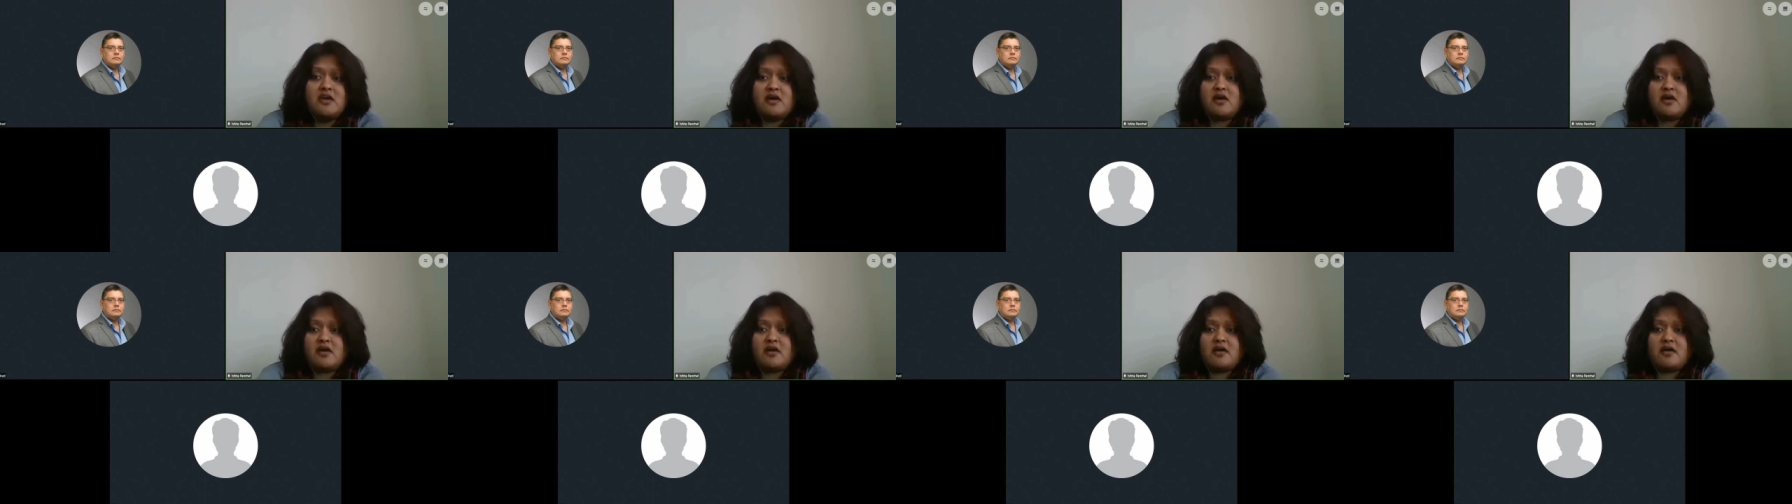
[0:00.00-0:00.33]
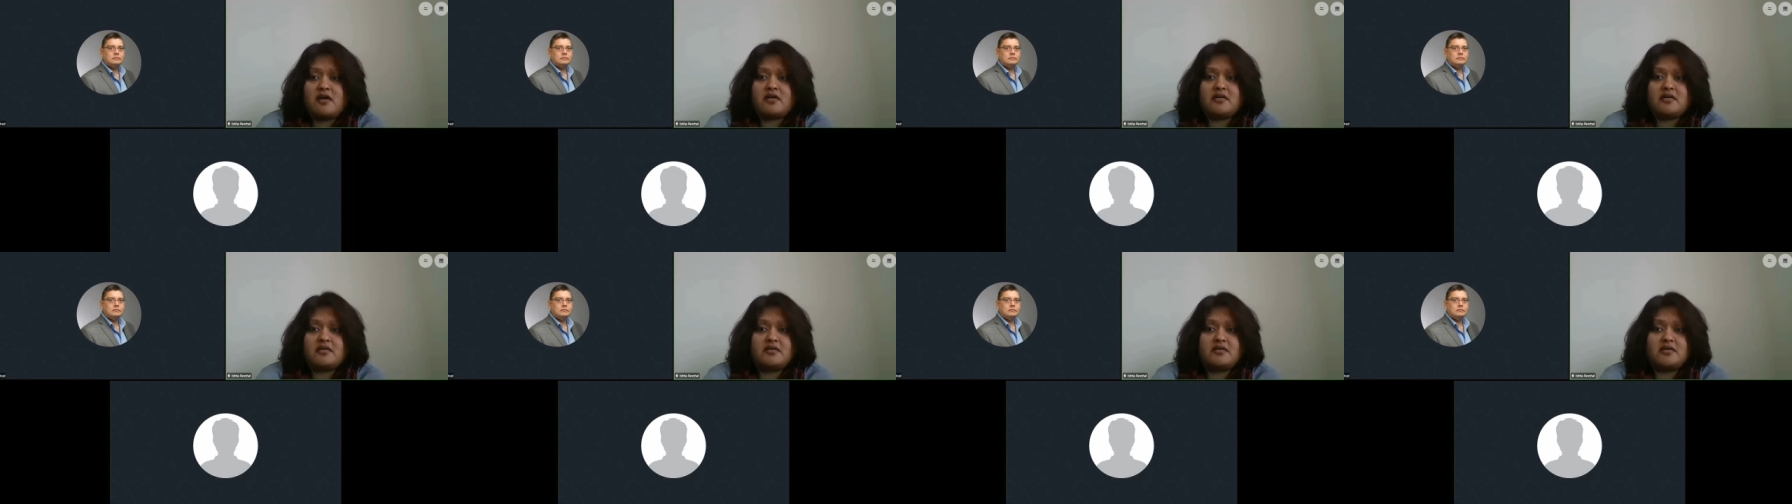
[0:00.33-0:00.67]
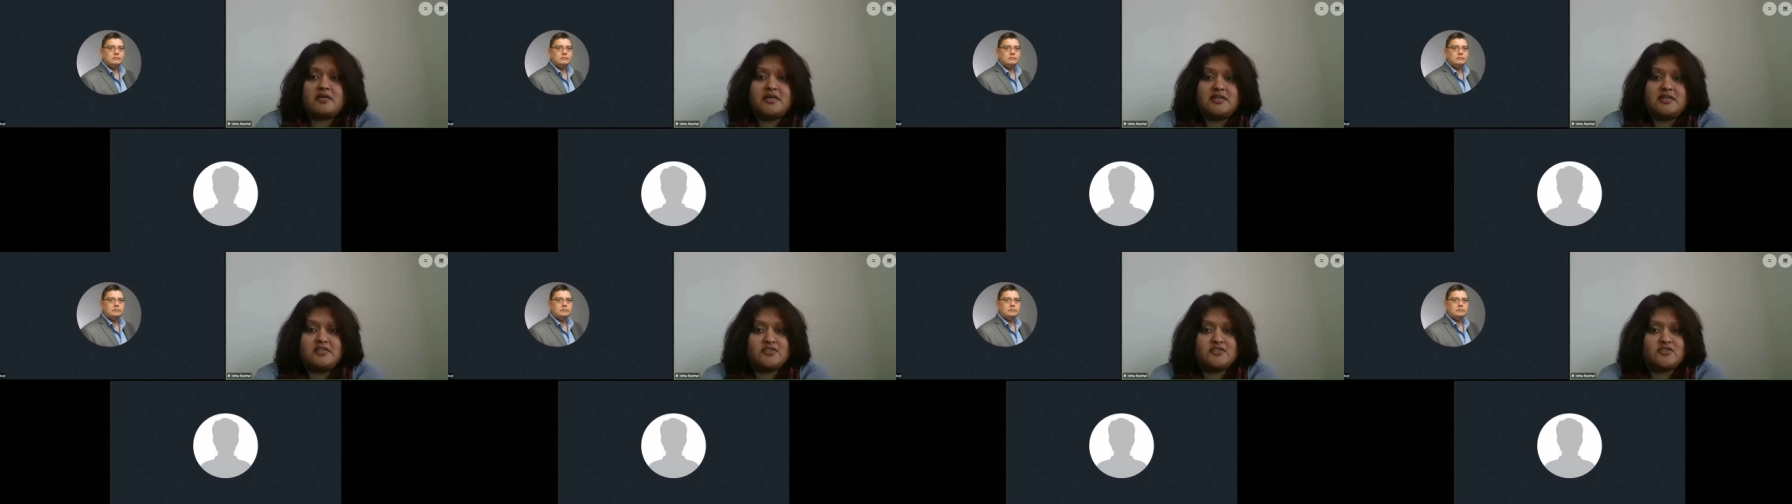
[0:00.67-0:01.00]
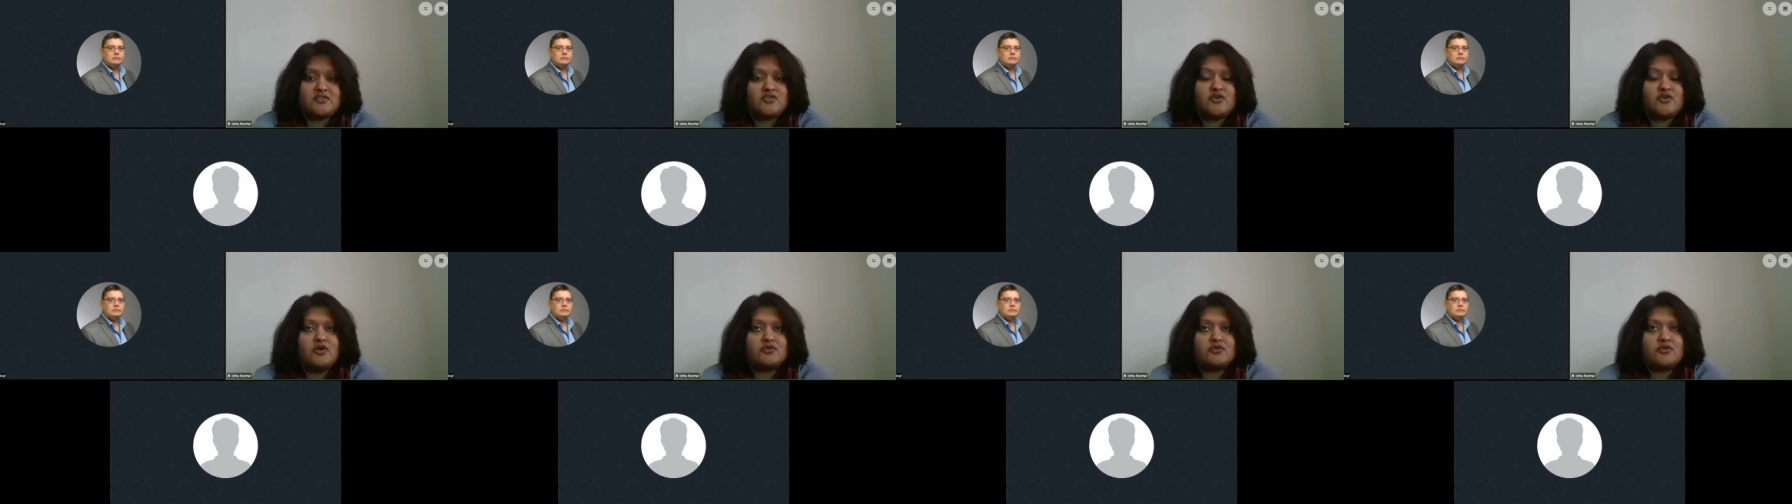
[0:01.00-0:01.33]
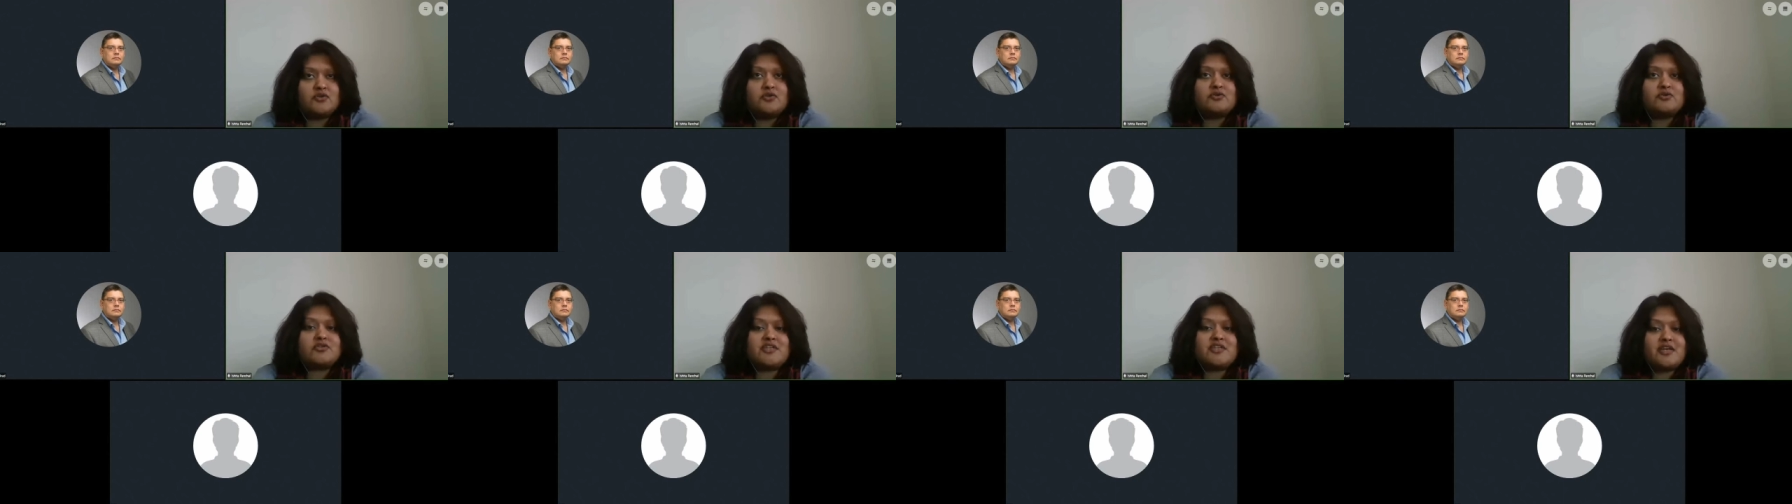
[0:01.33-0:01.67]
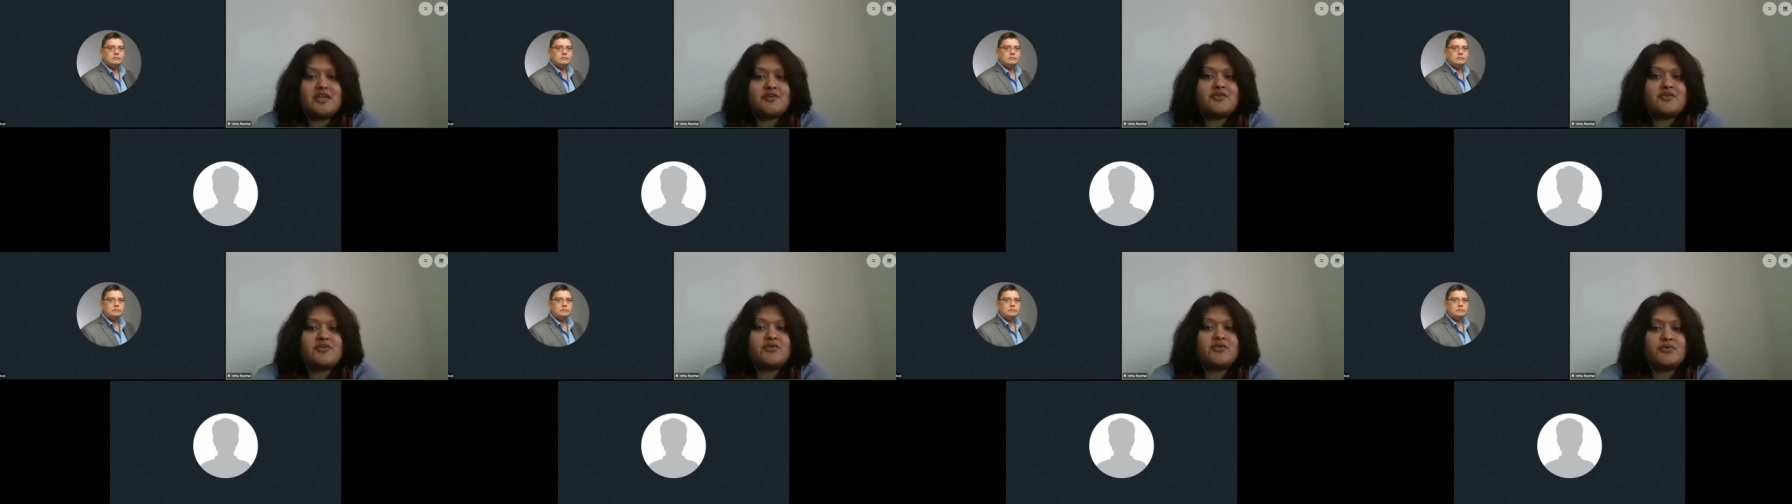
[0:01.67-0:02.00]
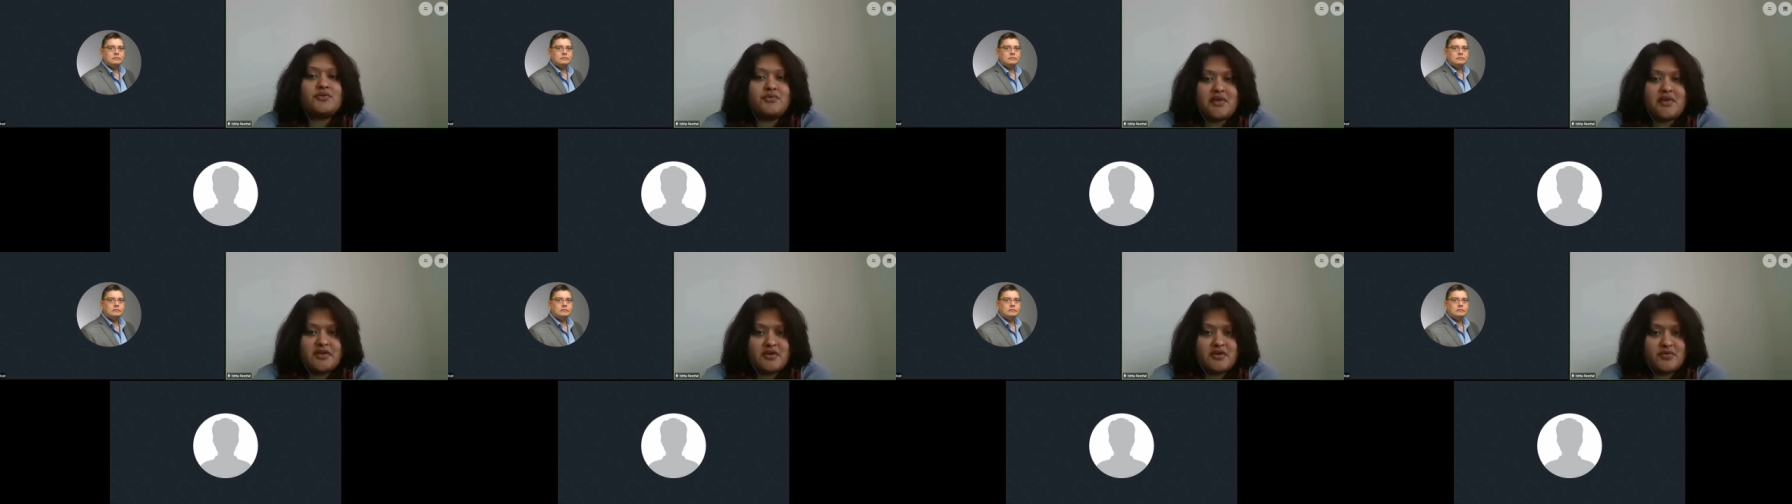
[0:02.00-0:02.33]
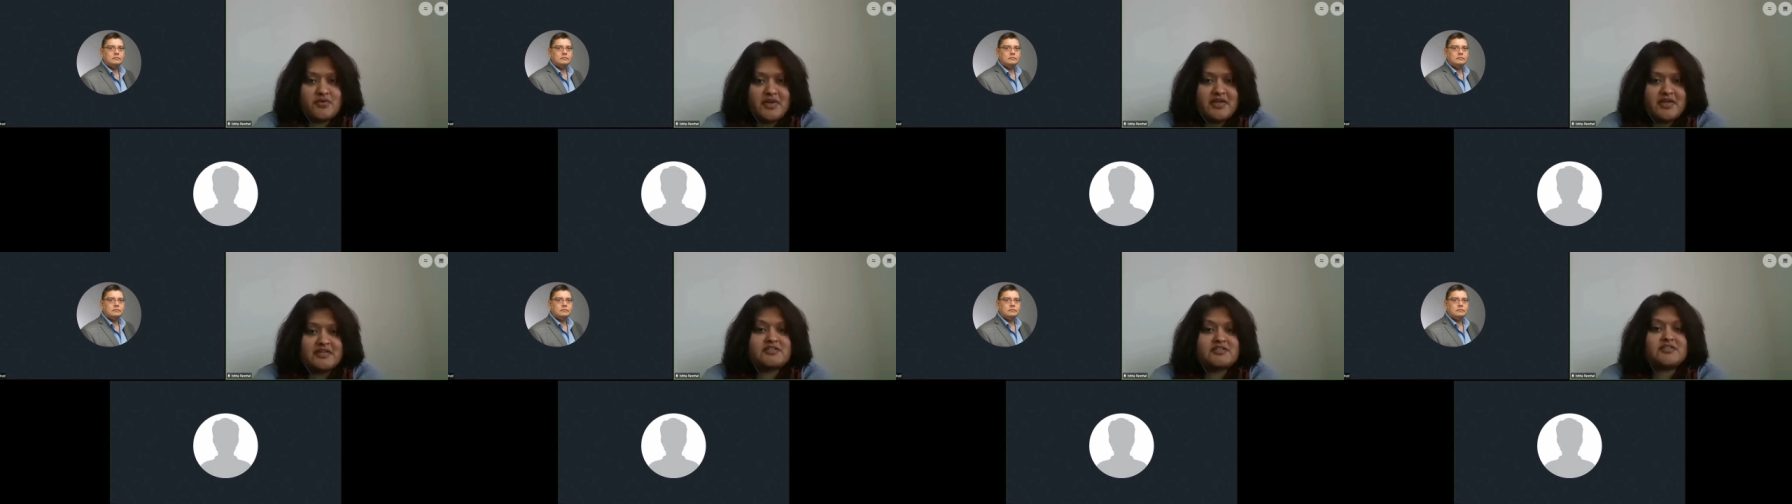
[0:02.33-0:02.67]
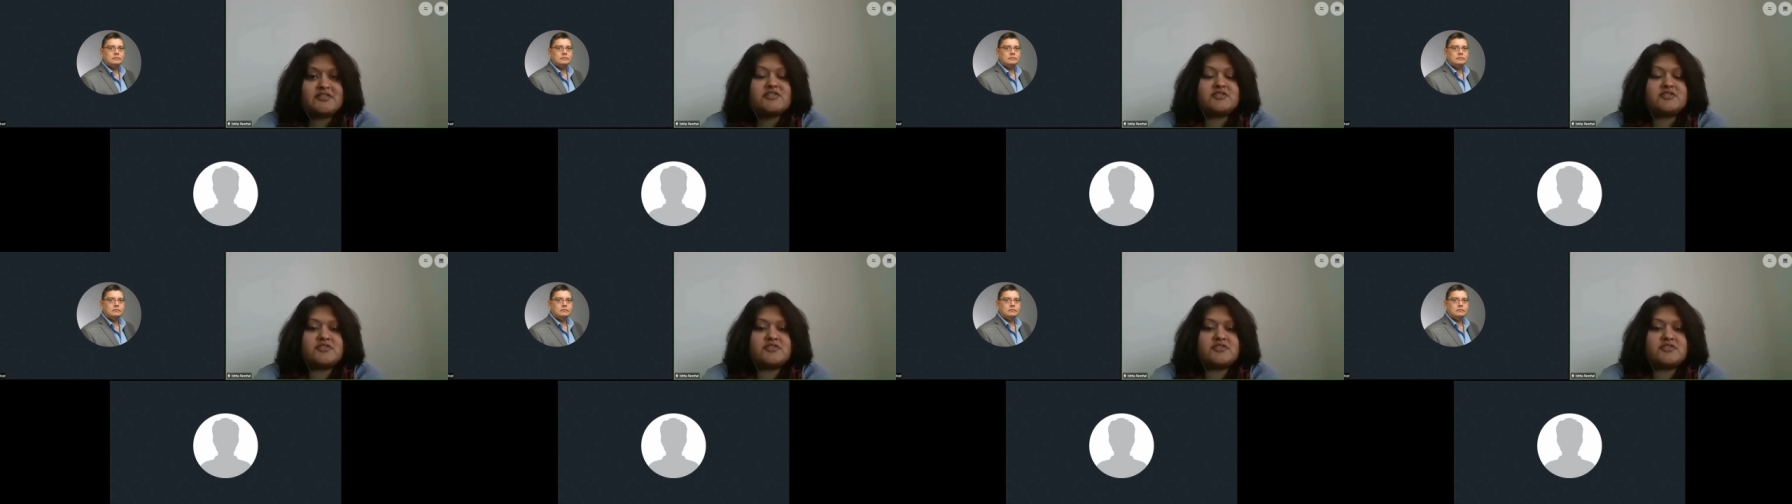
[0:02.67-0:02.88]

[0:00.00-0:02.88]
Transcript: It is called Ontario Renovates.